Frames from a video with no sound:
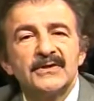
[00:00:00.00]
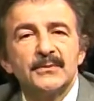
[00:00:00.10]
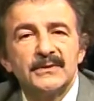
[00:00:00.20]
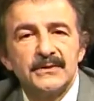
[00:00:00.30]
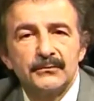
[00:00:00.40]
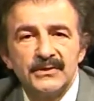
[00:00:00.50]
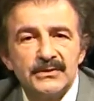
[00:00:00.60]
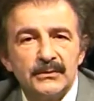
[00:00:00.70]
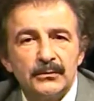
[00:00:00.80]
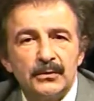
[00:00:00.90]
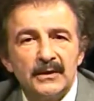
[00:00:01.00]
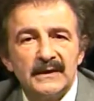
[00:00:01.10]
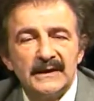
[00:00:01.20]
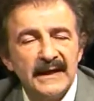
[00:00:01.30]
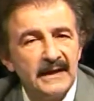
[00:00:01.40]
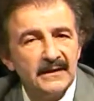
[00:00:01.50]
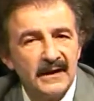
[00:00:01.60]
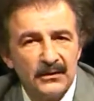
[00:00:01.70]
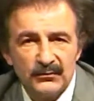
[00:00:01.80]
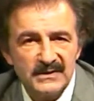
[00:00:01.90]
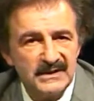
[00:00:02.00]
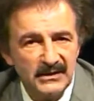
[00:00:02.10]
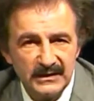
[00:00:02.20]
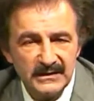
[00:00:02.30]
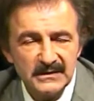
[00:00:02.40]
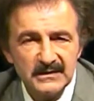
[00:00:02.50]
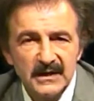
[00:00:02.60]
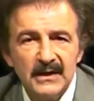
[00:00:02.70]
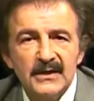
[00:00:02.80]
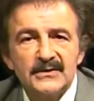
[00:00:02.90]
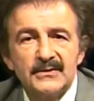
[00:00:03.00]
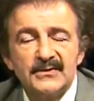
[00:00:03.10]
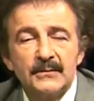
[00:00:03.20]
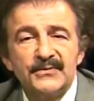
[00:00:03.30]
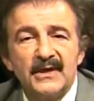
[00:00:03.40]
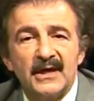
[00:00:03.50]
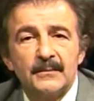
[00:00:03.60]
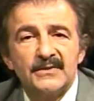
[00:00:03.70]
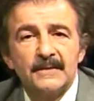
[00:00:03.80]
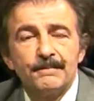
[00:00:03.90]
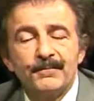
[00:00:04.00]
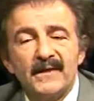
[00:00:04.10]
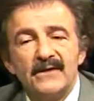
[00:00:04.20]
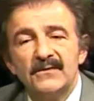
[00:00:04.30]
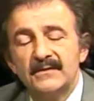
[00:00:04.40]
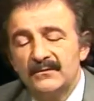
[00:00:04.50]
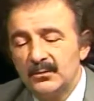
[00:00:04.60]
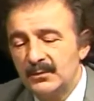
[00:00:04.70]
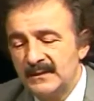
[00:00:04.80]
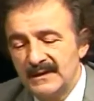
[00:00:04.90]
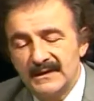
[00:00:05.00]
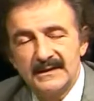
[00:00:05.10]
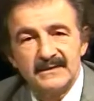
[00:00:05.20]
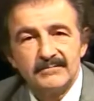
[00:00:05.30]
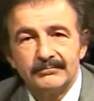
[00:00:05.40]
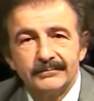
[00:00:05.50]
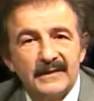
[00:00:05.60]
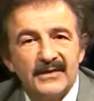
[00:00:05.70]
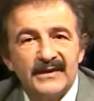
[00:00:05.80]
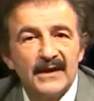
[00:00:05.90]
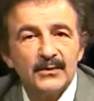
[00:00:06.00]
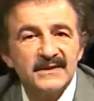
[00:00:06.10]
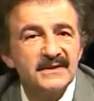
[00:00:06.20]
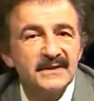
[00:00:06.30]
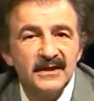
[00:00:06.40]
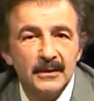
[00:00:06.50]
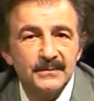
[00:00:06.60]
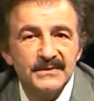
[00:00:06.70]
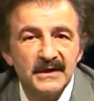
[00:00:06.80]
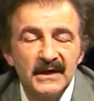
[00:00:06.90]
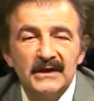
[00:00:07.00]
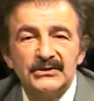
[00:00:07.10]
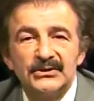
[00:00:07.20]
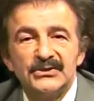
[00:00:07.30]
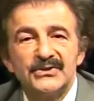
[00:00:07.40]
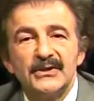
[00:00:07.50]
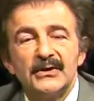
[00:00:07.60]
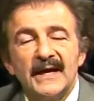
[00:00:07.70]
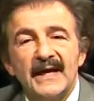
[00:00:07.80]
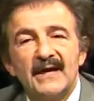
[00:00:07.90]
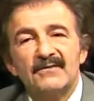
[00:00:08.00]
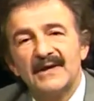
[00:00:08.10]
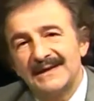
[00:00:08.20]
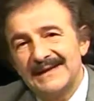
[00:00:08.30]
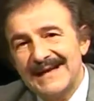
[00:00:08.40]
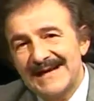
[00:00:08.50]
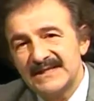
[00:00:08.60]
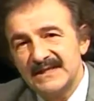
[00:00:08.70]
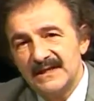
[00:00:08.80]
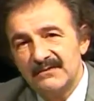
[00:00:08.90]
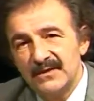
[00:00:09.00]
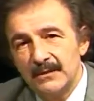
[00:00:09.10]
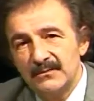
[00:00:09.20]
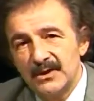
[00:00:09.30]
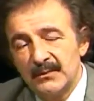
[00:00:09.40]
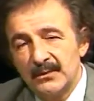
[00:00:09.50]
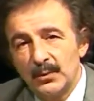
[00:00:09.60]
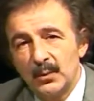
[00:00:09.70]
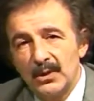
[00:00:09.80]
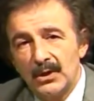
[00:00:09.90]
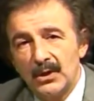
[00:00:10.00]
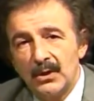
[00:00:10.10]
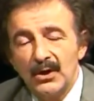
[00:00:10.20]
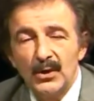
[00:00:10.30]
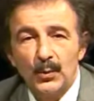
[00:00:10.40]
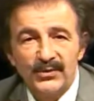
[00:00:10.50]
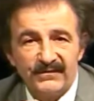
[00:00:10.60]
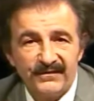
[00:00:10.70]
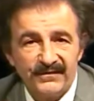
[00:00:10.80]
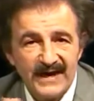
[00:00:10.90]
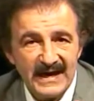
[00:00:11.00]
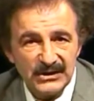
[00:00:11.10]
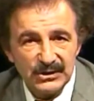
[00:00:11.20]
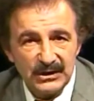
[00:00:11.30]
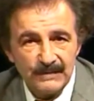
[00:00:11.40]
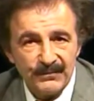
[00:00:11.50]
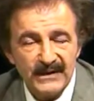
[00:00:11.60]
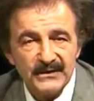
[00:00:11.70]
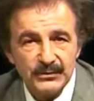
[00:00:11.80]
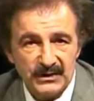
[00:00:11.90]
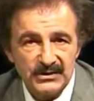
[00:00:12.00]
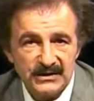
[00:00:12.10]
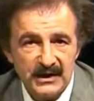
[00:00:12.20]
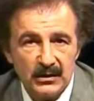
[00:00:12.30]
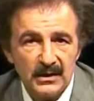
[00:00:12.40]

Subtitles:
to its original length and resilience. So sometimes, even if a woman does 1,000 sit-ups, she'll still have a laxity of the abdominal wall where the fascia is stretched out.